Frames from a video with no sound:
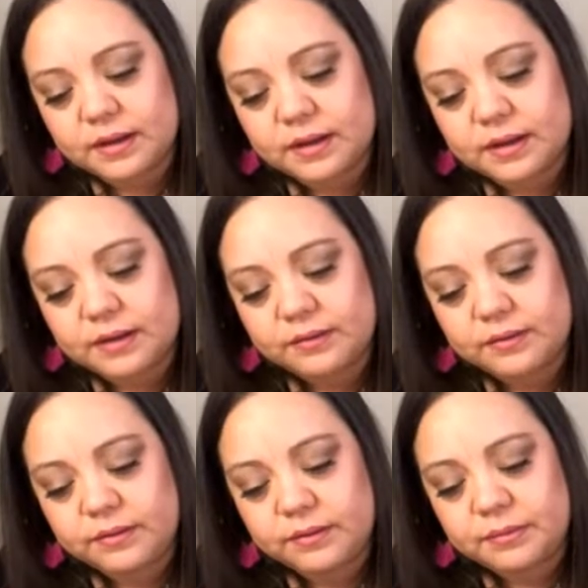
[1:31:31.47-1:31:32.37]
I don't
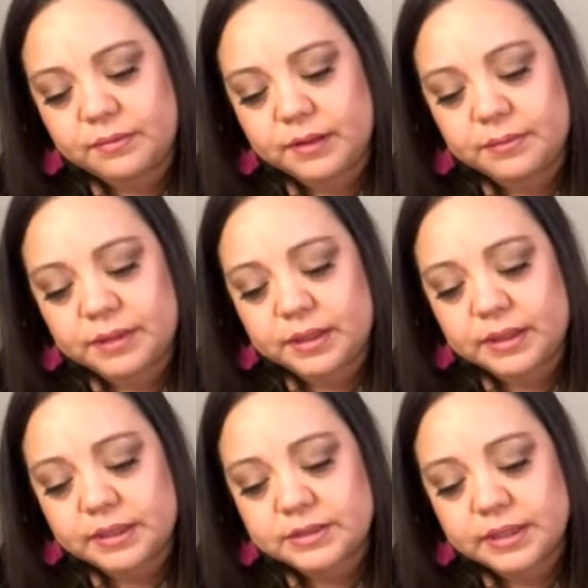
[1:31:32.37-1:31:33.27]
know. I mean, I
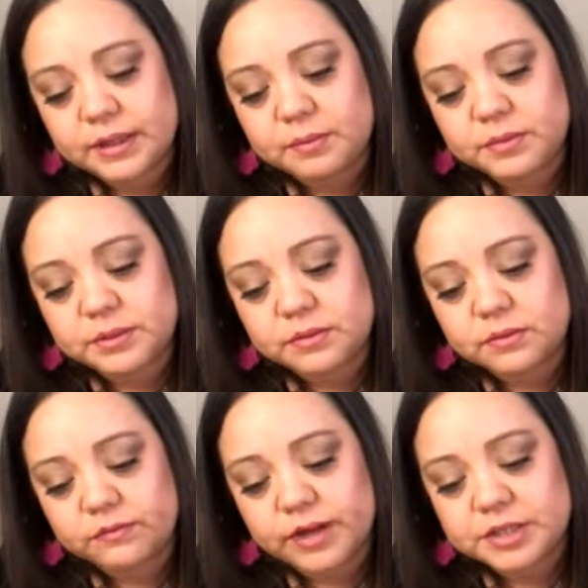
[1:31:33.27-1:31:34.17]
guess I am just
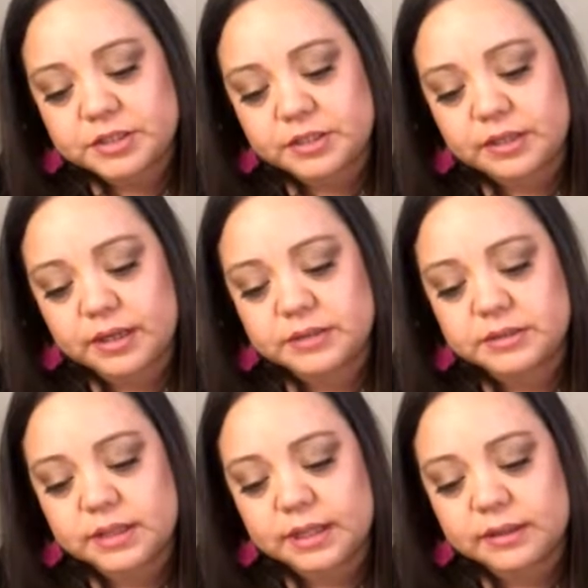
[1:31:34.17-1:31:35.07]
old fashioned, and I
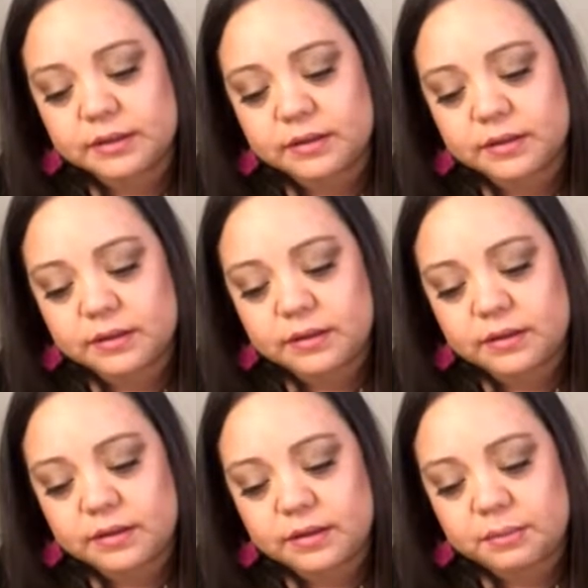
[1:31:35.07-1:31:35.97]
just like
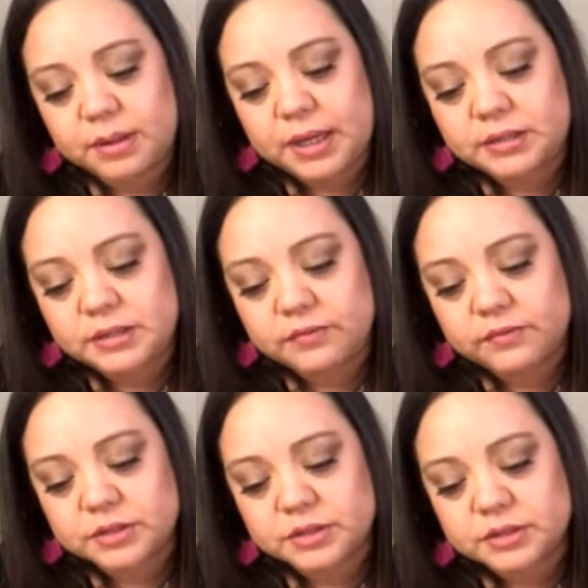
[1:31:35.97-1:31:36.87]
the painted
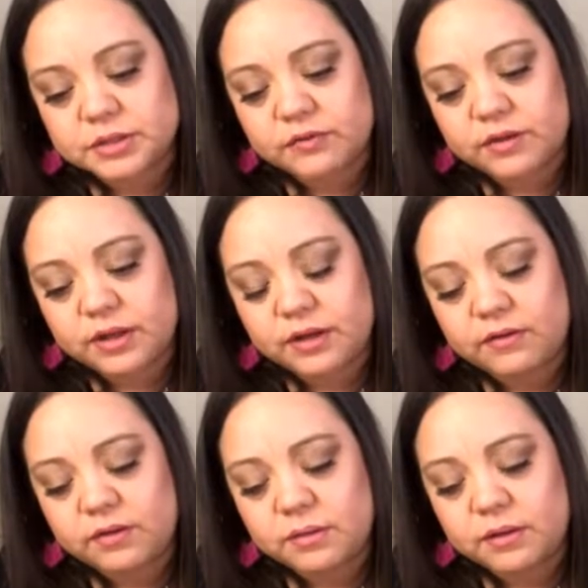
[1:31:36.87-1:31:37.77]
versions of it.
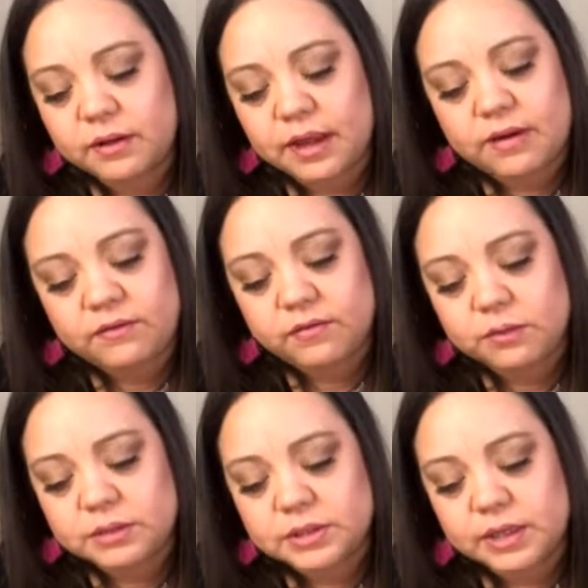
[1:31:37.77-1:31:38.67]

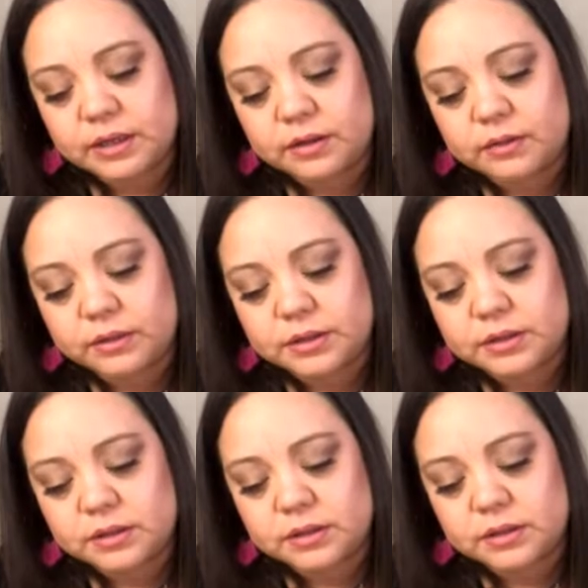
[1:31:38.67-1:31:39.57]
Everyone's kind of going to
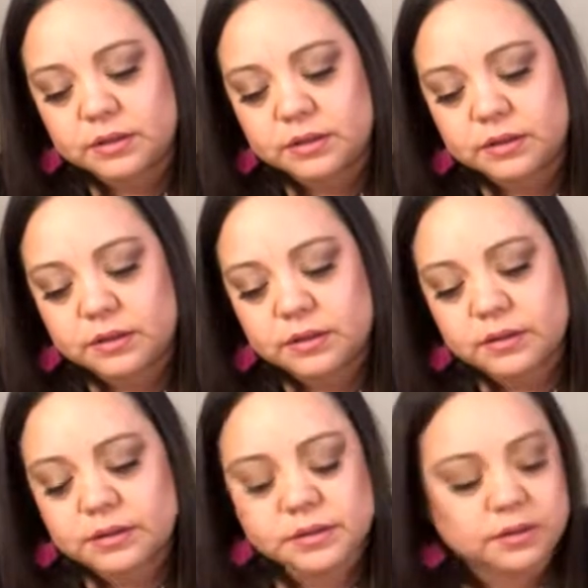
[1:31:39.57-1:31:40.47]
the
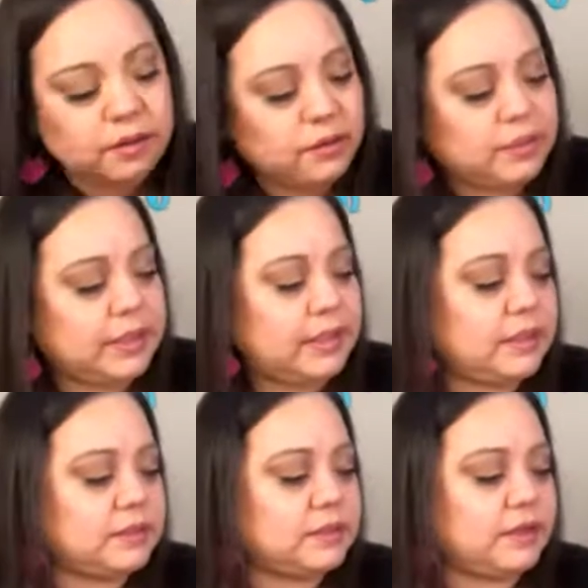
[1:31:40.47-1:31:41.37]
3D
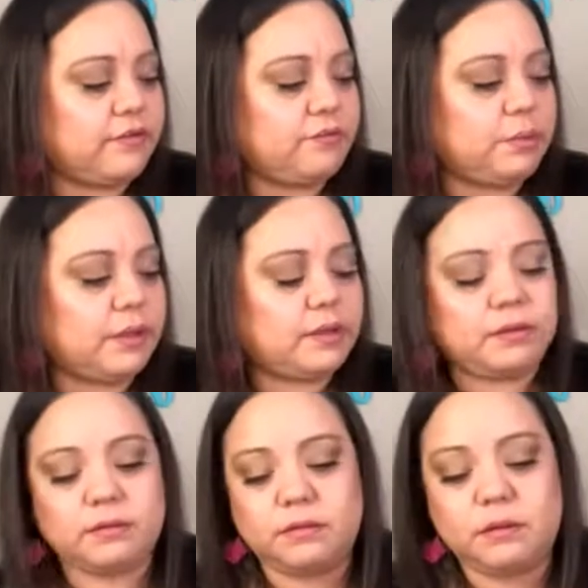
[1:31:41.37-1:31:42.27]
stuff, but
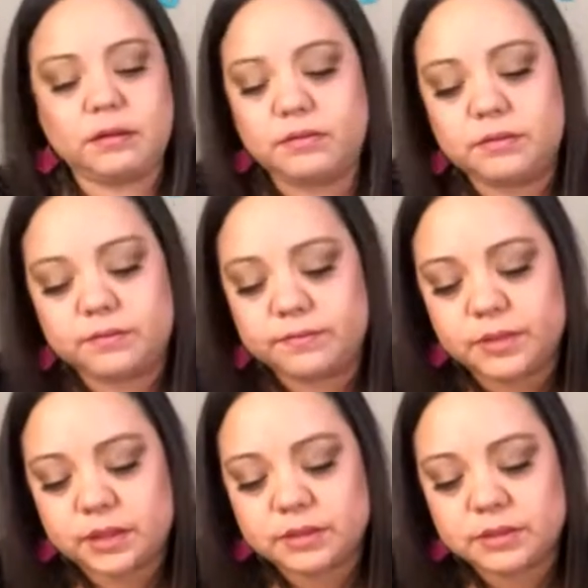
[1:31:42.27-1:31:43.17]
I don't know.
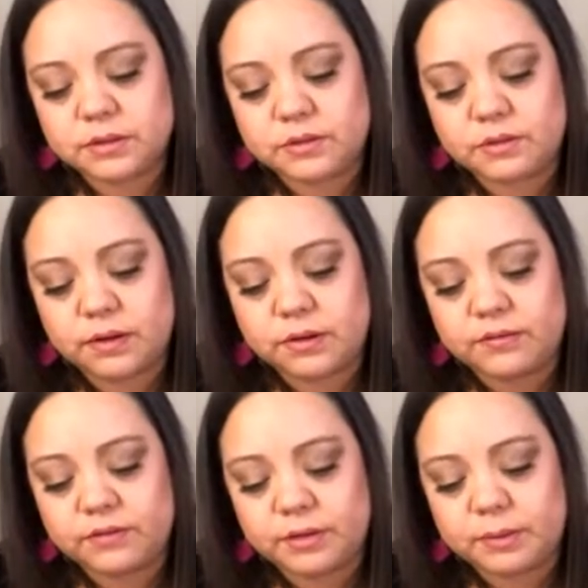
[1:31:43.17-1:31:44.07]
I still don't know how I
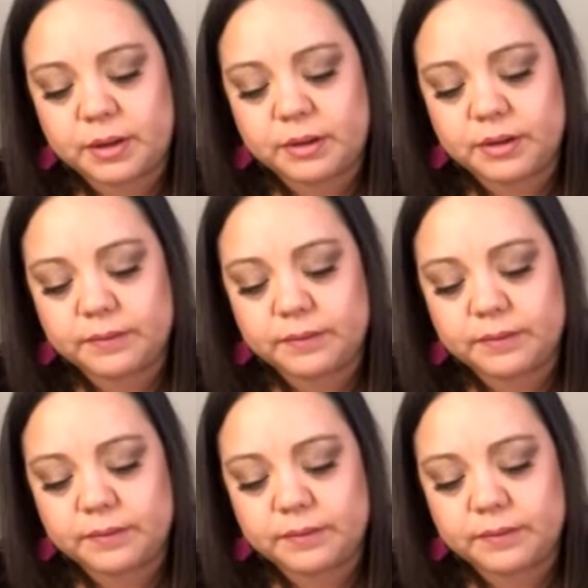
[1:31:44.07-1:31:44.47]
feel about it.